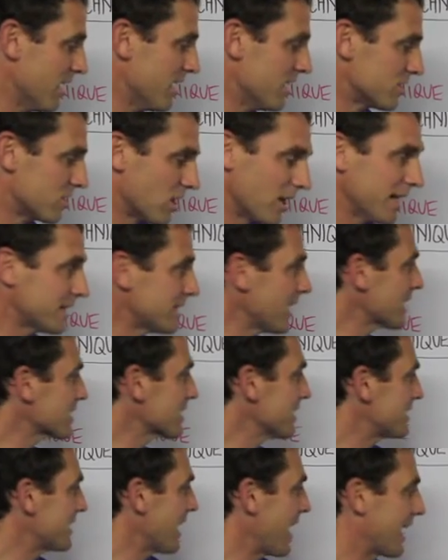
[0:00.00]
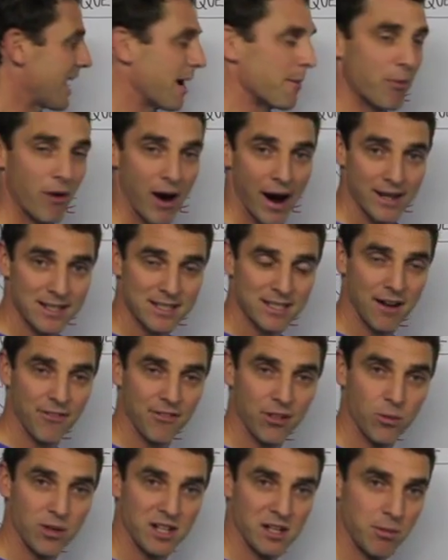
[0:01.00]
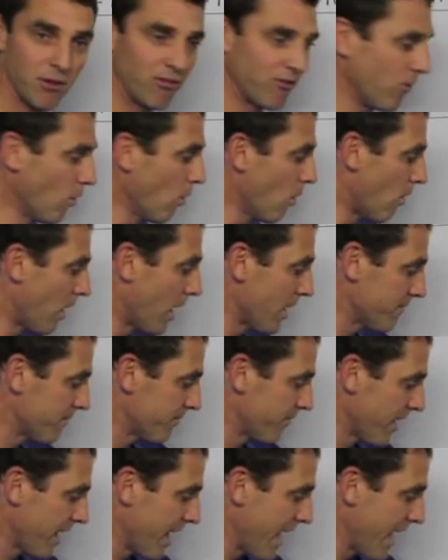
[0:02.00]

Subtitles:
So let's actually take our brain stuff that we did before